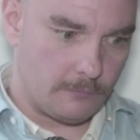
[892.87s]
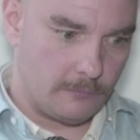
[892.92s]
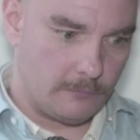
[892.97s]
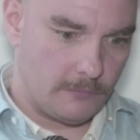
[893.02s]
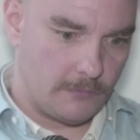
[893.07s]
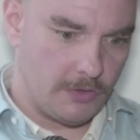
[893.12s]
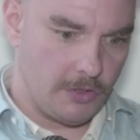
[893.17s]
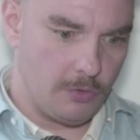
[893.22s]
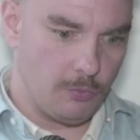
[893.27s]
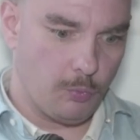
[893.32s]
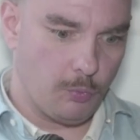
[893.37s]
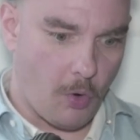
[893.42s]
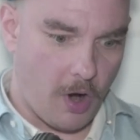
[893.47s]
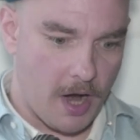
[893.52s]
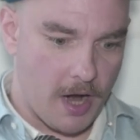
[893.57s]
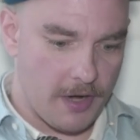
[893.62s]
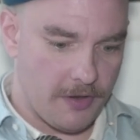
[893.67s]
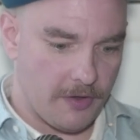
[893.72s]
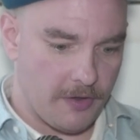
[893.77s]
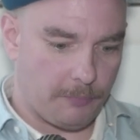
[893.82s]
you
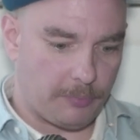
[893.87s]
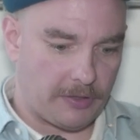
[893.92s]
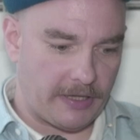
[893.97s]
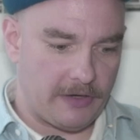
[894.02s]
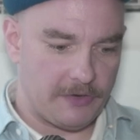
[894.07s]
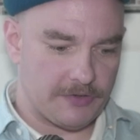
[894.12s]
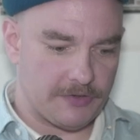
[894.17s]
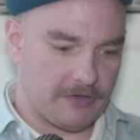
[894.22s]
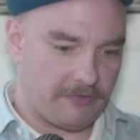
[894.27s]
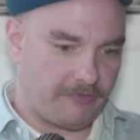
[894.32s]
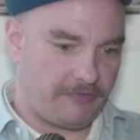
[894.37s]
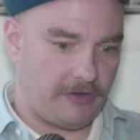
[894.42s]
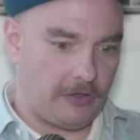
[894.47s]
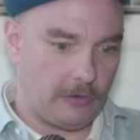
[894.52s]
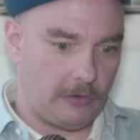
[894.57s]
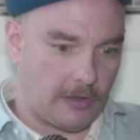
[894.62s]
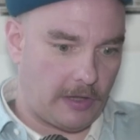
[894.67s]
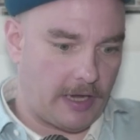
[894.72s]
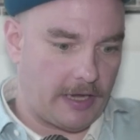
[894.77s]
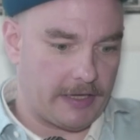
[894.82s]
want the players to feel
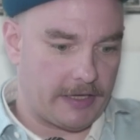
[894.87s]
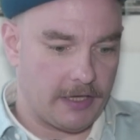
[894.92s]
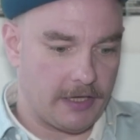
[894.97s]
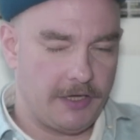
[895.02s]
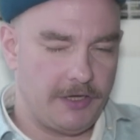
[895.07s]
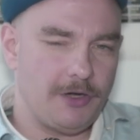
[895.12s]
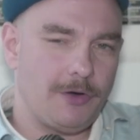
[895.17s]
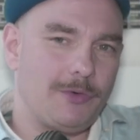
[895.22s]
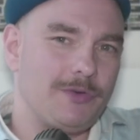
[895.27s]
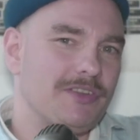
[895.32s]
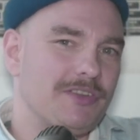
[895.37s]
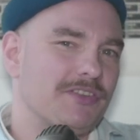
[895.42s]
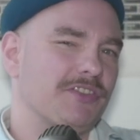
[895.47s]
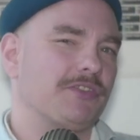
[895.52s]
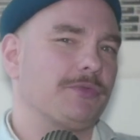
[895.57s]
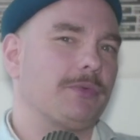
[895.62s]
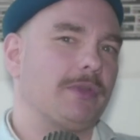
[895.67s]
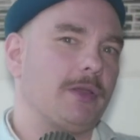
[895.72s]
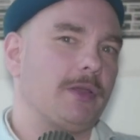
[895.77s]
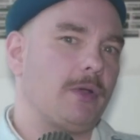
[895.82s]
like, you know who does
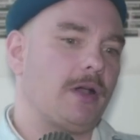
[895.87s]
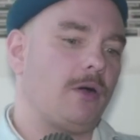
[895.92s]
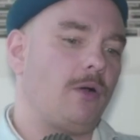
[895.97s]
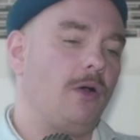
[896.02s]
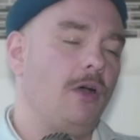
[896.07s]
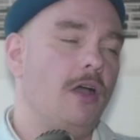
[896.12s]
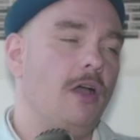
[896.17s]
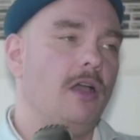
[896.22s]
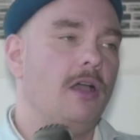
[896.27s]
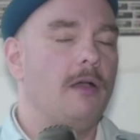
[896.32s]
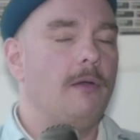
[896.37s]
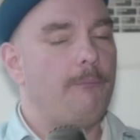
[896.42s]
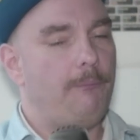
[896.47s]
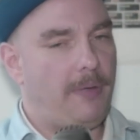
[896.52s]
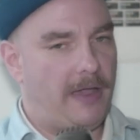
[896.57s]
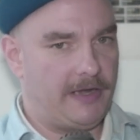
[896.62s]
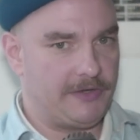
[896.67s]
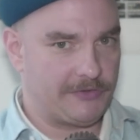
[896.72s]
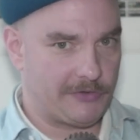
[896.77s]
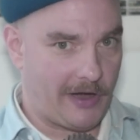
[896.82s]
this really well?
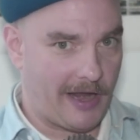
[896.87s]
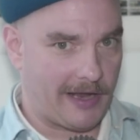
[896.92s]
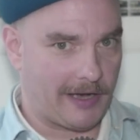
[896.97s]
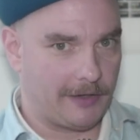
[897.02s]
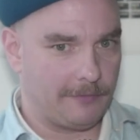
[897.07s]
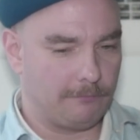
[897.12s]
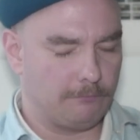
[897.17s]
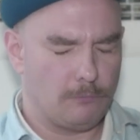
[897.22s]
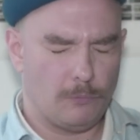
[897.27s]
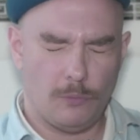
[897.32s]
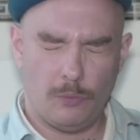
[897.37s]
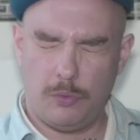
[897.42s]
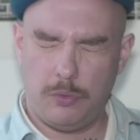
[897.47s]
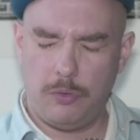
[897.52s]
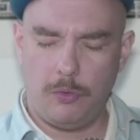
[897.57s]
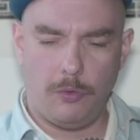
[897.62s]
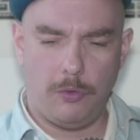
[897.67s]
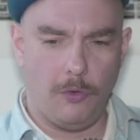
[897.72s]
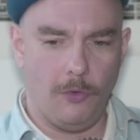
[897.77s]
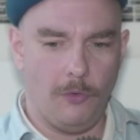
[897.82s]
Pendragon
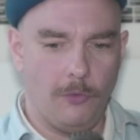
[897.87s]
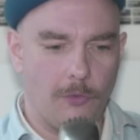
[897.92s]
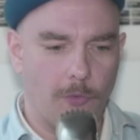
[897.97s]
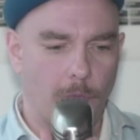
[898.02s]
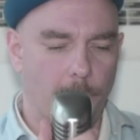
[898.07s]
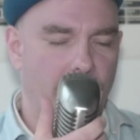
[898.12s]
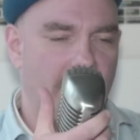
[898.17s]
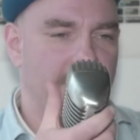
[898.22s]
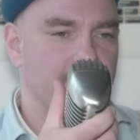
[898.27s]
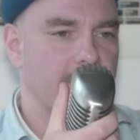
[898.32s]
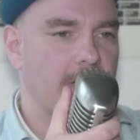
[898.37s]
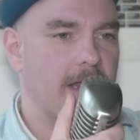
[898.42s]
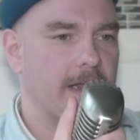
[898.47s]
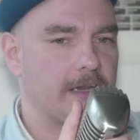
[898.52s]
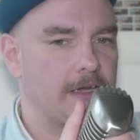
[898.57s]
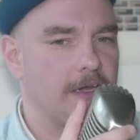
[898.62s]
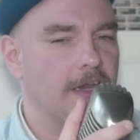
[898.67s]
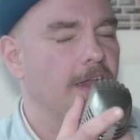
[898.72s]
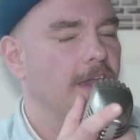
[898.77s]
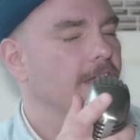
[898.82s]
whoa,
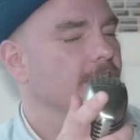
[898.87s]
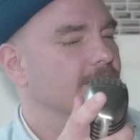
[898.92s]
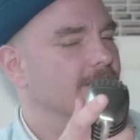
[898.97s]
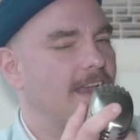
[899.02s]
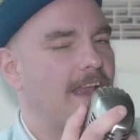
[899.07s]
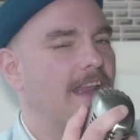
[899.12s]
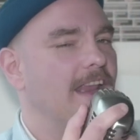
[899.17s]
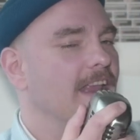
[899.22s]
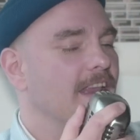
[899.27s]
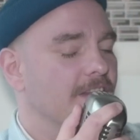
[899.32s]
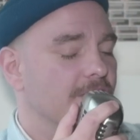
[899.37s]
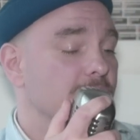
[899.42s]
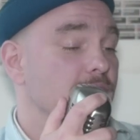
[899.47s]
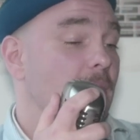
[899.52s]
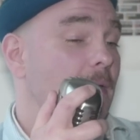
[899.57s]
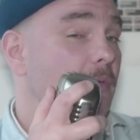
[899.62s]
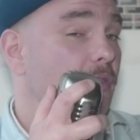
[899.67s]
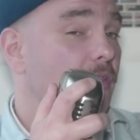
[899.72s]
Pendragon. It's not, this is maybe the